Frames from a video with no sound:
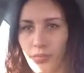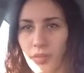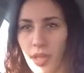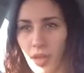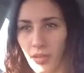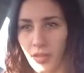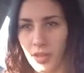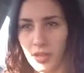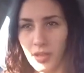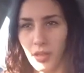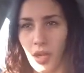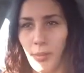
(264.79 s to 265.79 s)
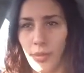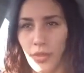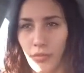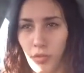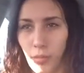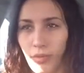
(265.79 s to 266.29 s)
Now, this can come in
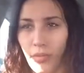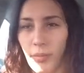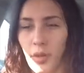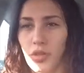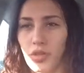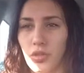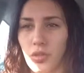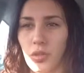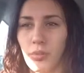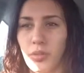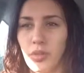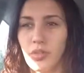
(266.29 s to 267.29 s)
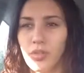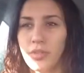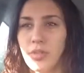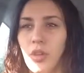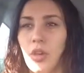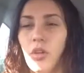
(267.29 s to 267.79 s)
the form of emotional
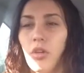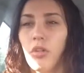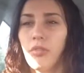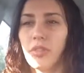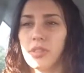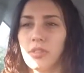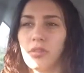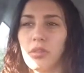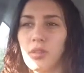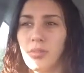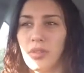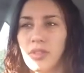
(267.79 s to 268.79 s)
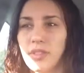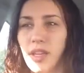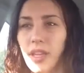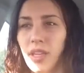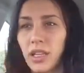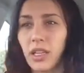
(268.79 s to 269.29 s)
abuse or physical abuse,
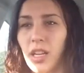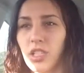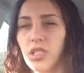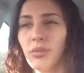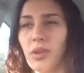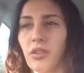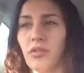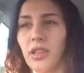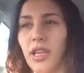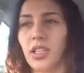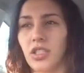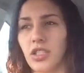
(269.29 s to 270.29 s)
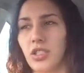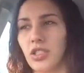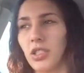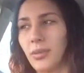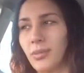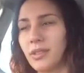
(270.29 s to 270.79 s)
and it can actually be in
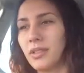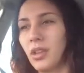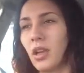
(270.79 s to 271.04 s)
relationships